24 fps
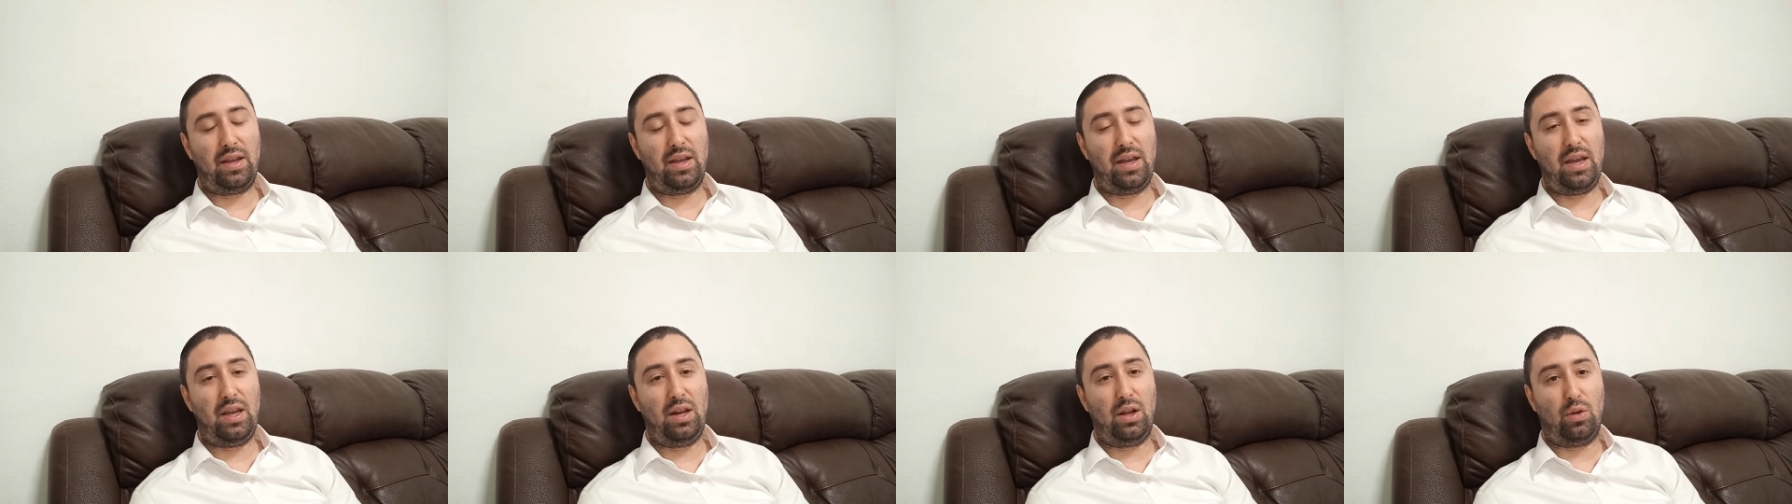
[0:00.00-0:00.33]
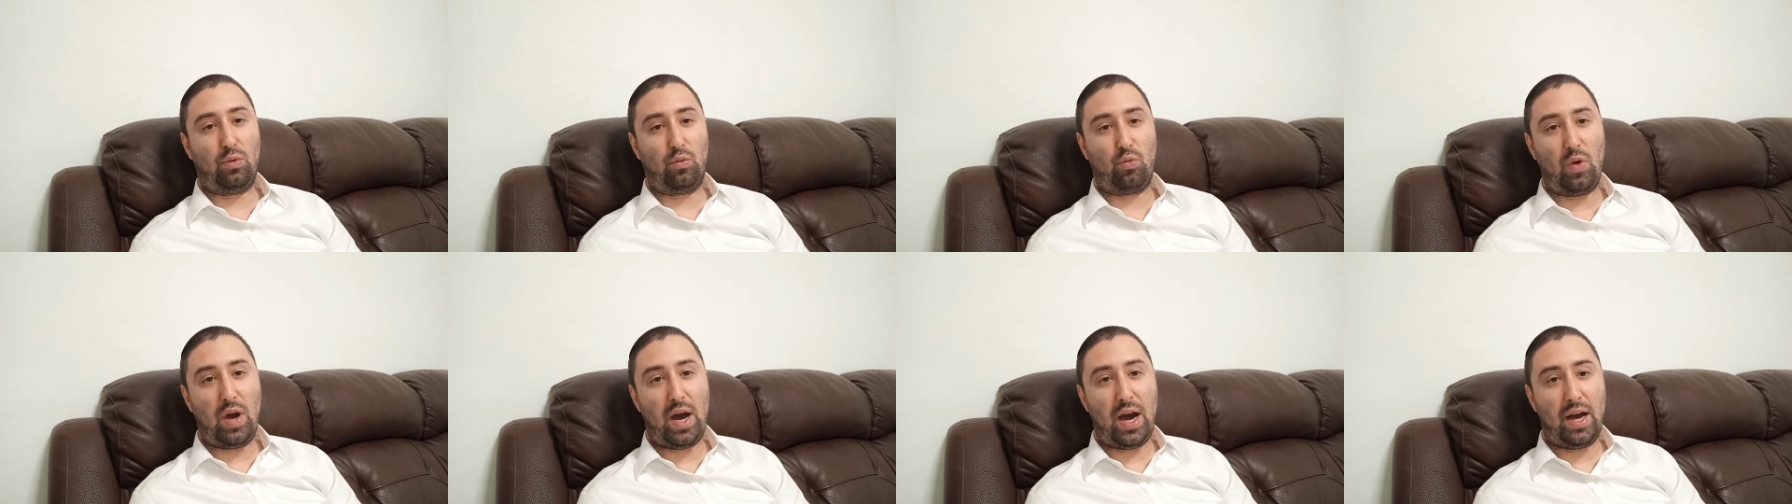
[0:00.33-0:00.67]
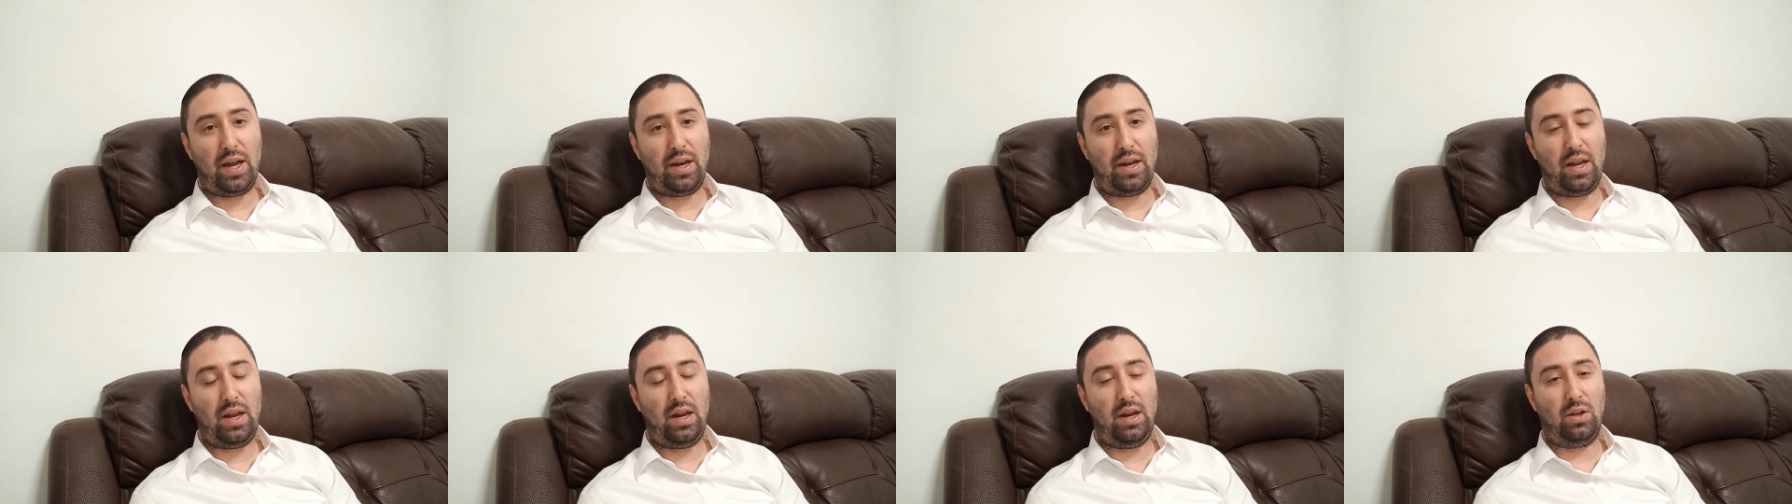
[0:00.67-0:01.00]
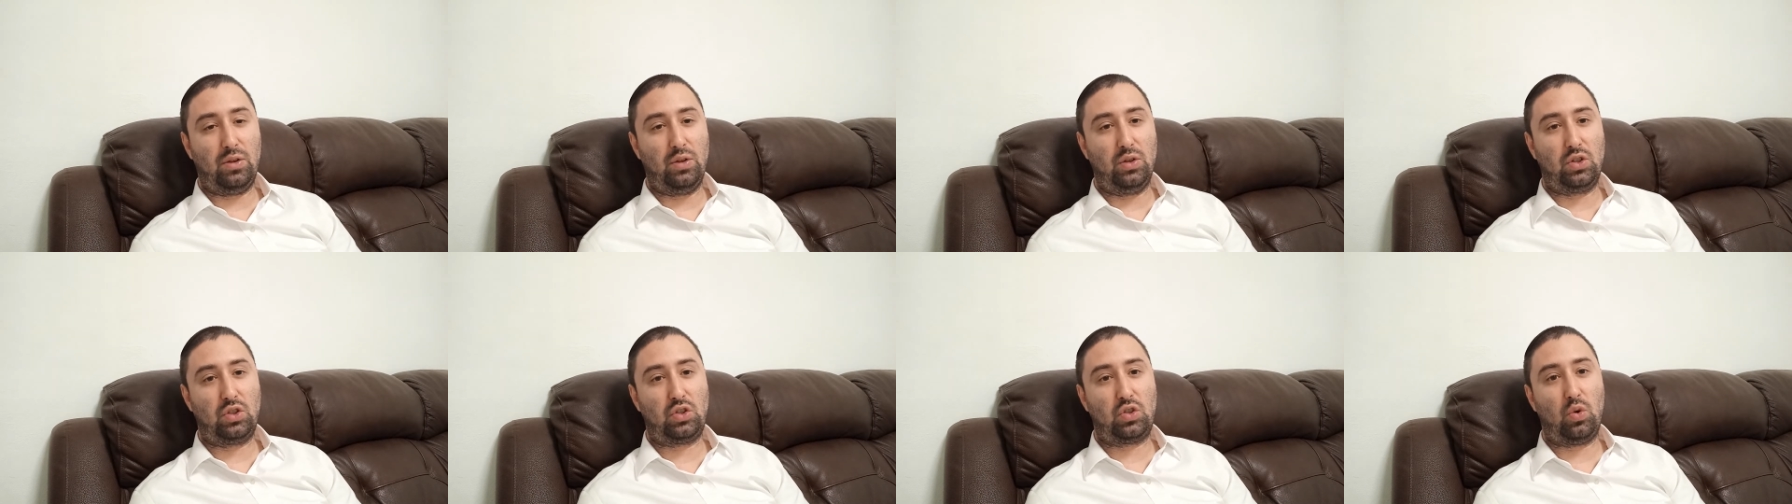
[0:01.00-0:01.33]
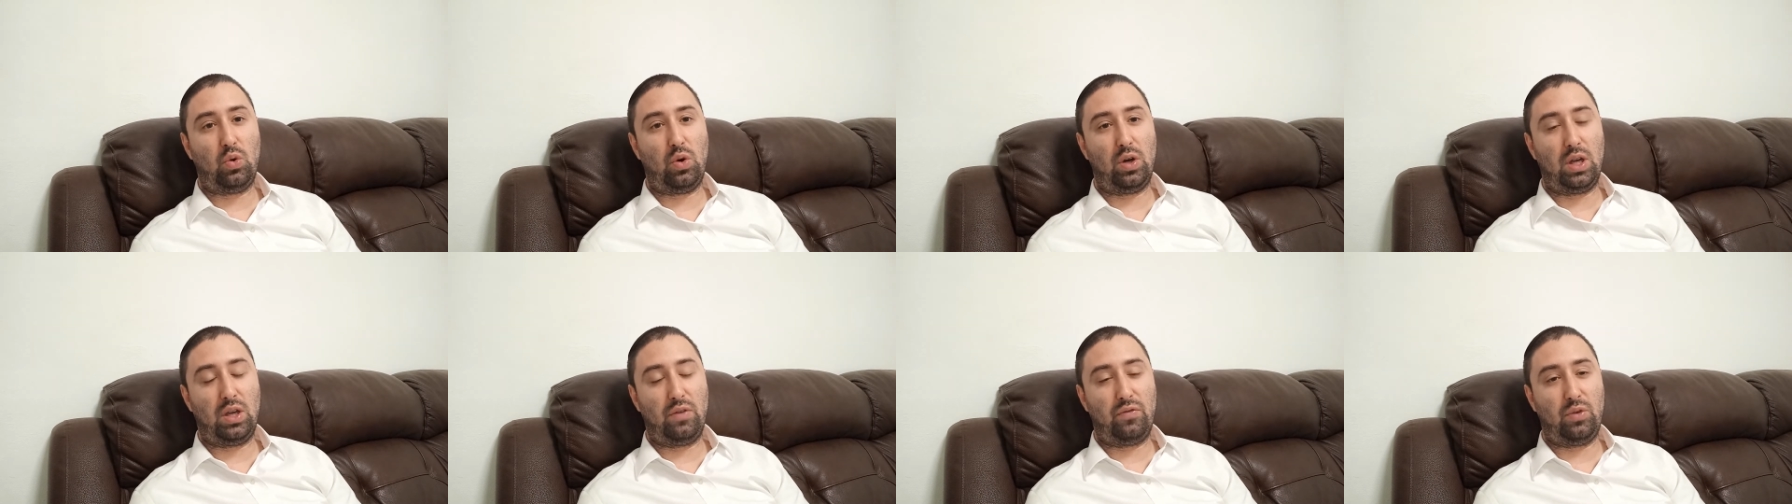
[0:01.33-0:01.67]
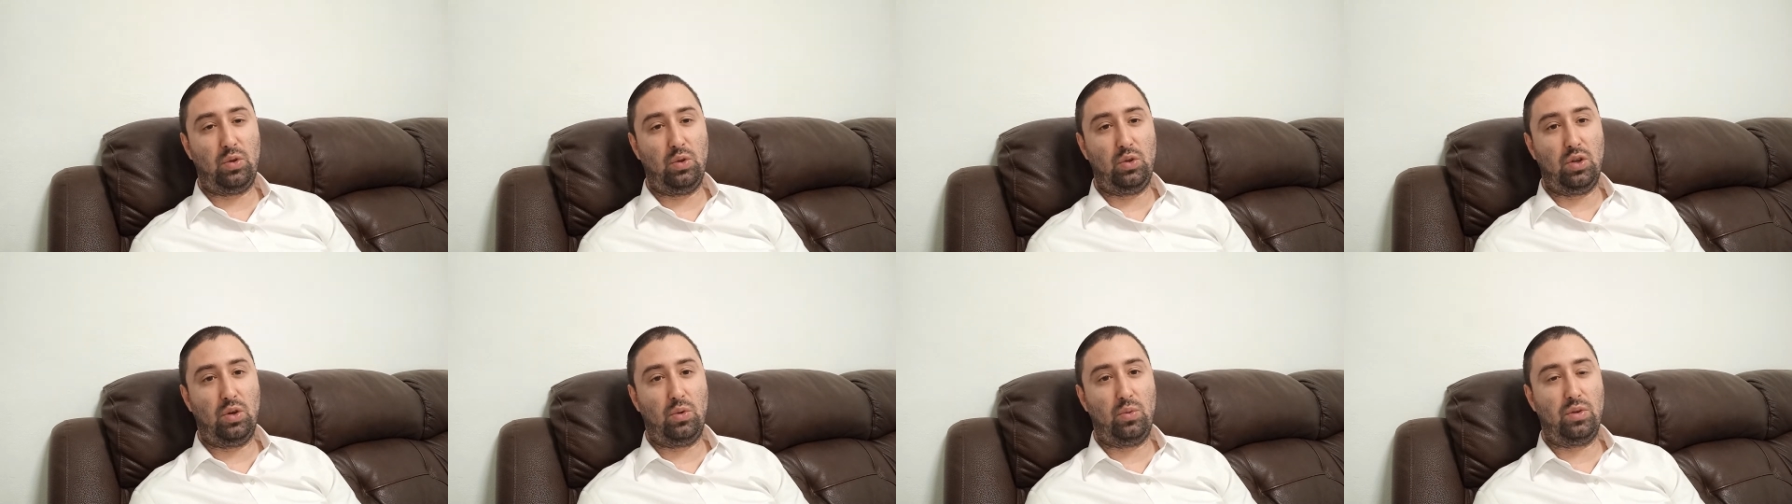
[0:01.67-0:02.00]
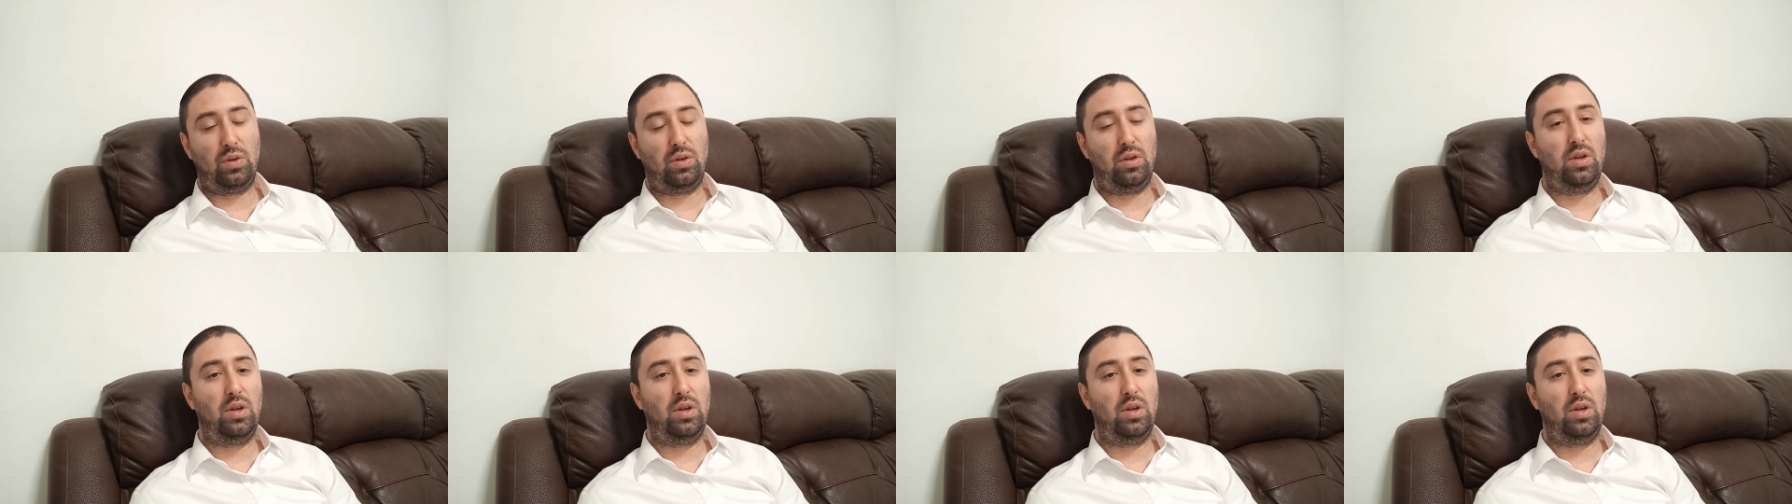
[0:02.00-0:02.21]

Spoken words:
it'll rot and it'll destroy if you don't